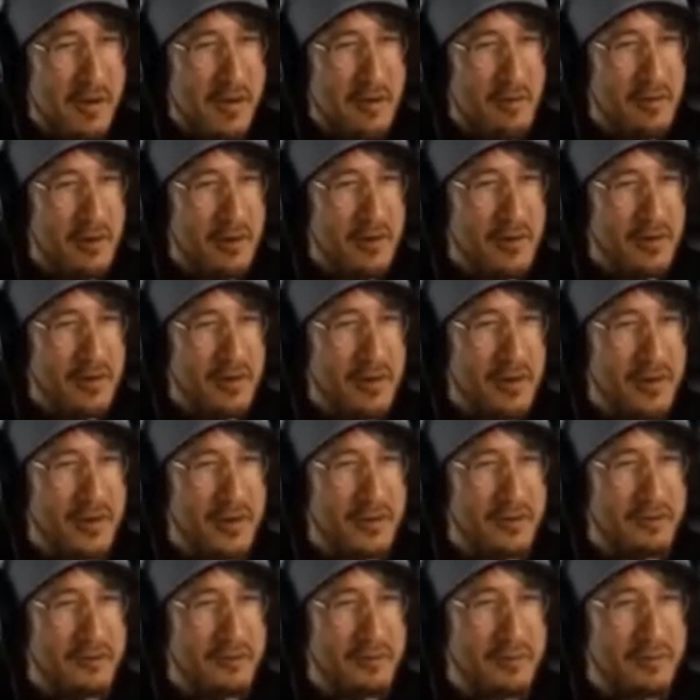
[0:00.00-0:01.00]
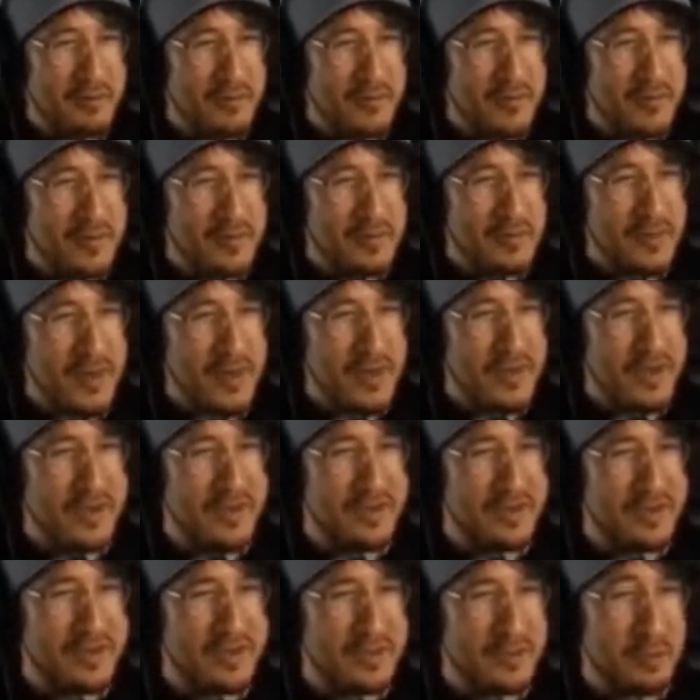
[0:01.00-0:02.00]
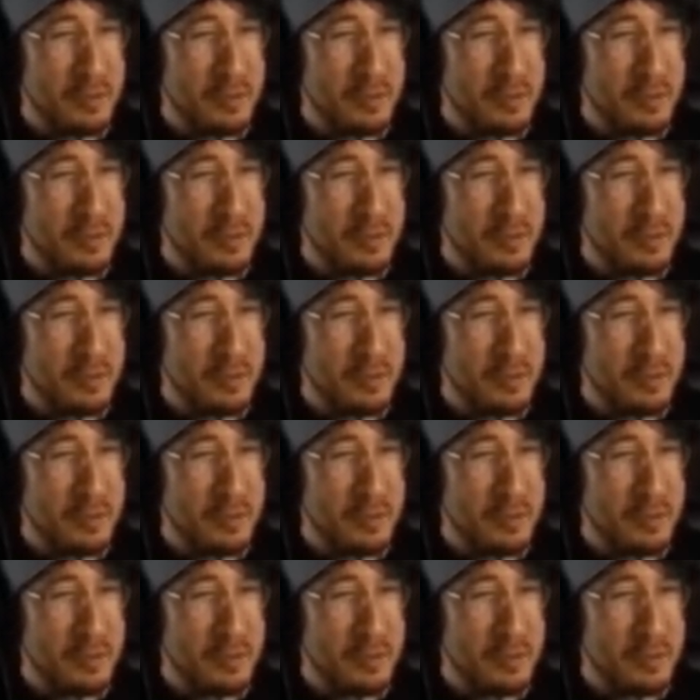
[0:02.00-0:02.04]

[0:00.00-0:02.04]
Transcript: no! Where are we going? This way.